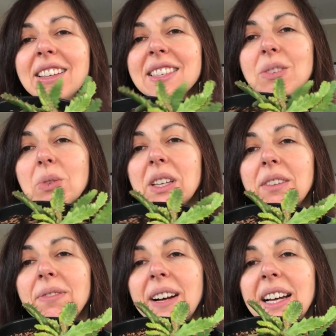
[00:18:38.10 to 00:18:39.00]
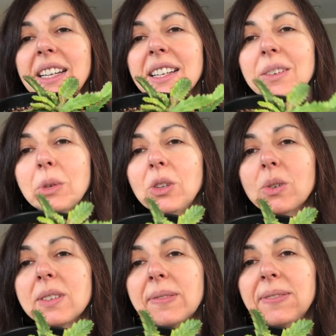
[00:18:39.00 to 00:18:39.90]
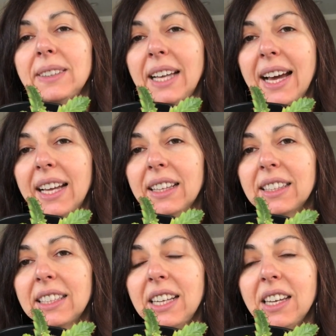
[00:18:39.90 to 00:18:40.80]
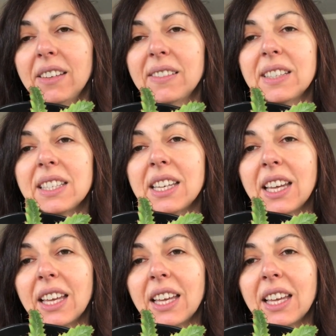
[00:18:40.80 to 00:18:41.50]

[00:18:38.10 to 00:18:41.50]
It's really fun with those flat leaves.